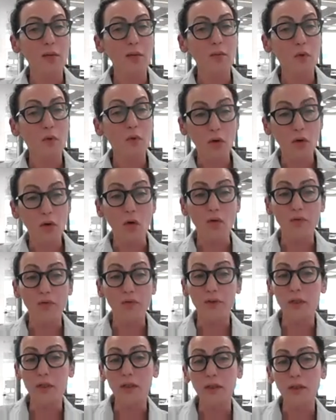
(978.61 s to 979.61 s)

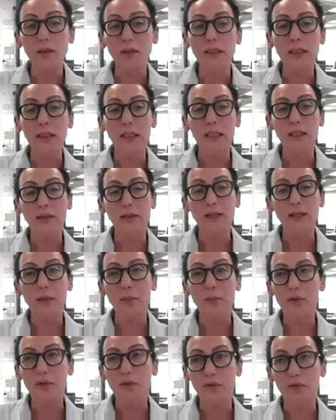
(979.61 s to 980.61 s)
Moreover, they
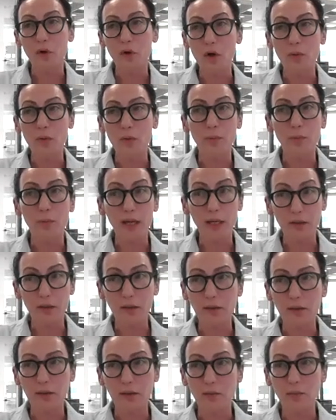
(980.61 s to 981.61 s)
performed
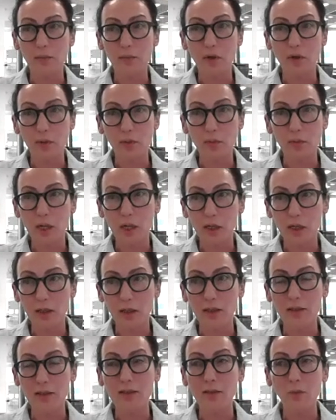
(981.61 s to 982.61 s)
better than broad
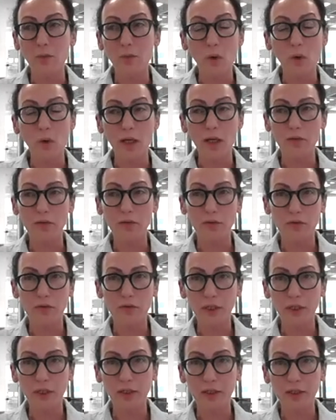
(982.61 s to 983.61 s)
markets 1 to
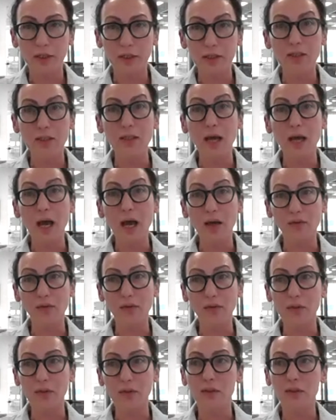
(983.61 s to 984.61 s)
3 years
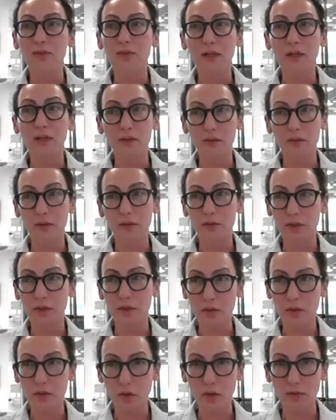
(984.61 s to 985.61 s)
after the Federal
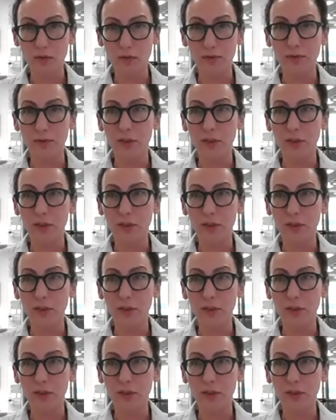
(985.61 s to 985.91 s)
Reserve